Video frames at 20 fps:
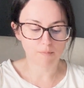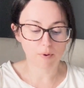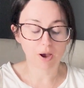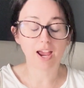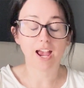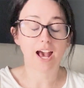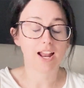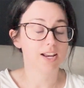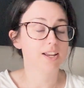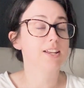
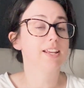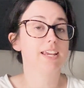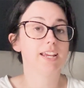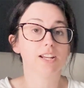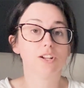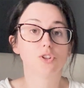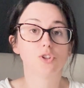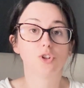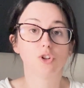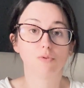added
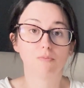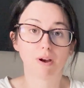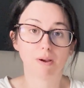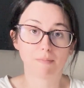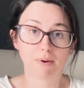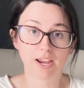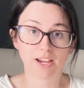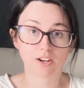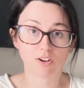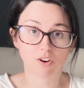it to my
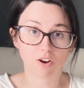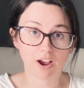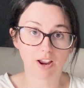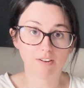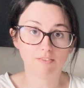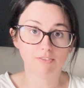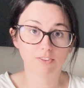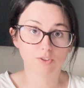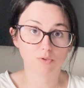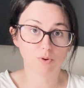Make
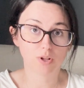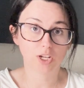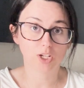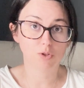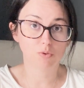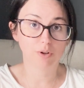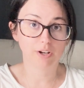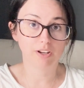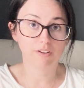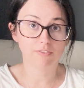9 for
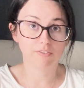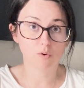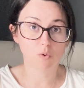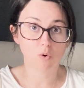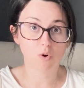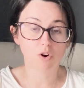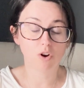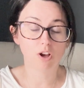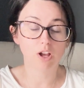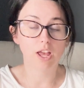
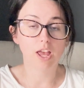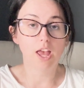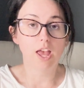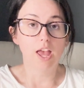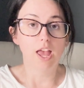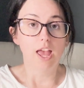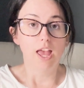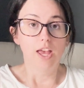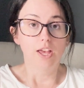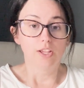2024.
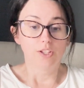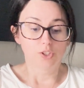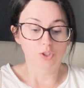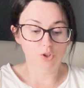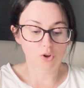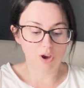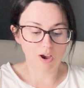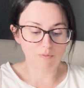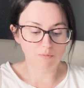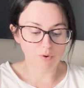
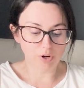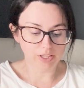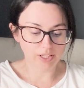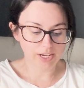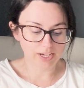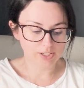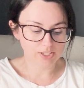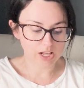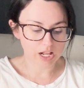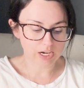So I'm
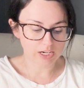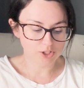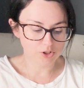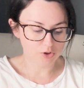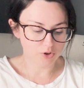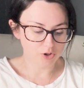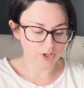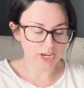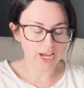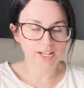really excited
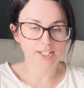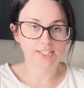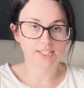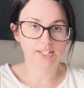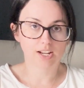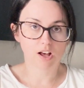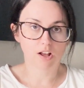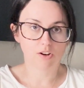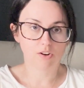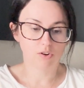to get
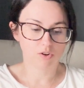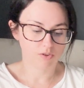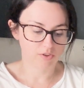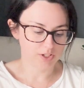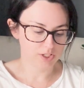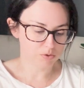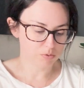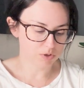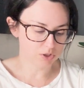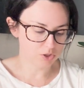started on
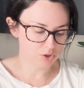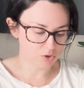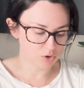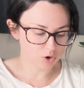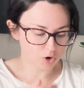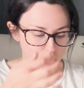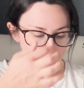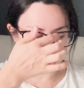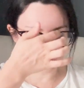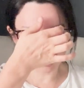this one.
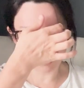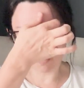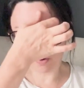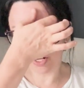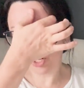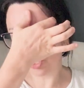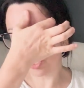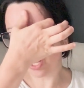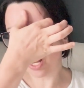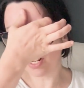So the
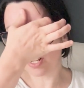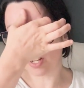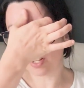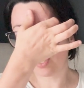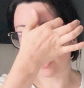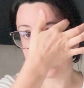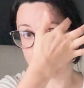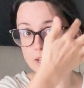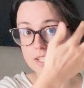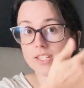Ridgeline
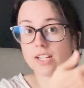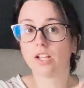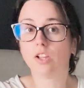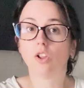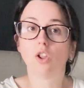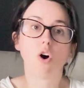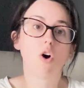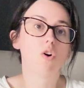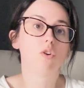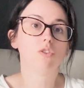duster is a
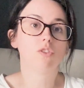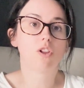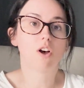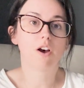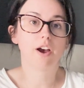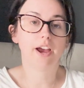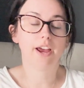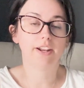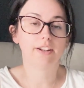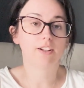long
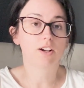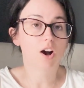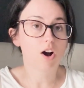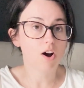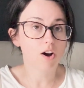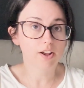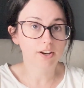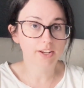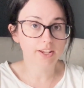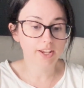line
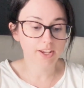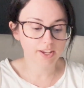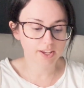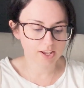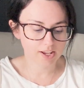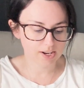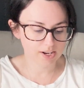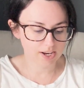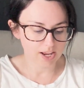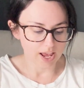
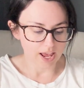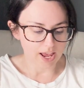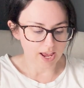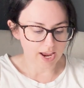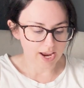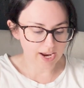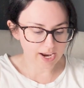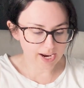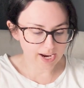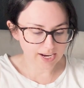cardigan.
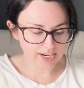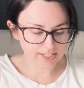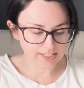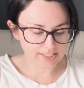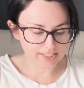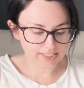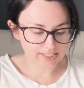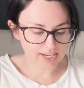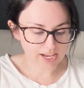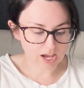
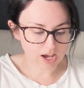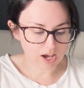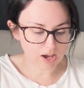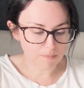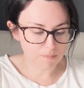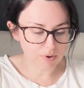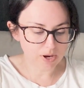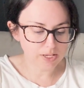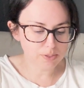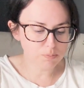It
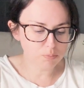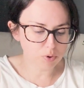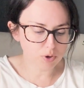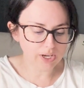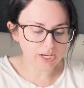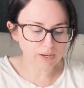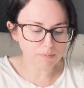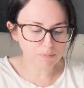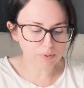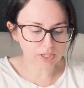is
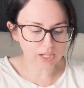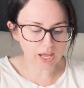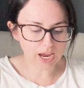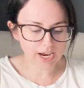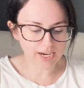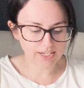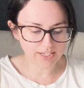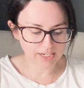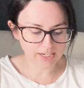pretty plain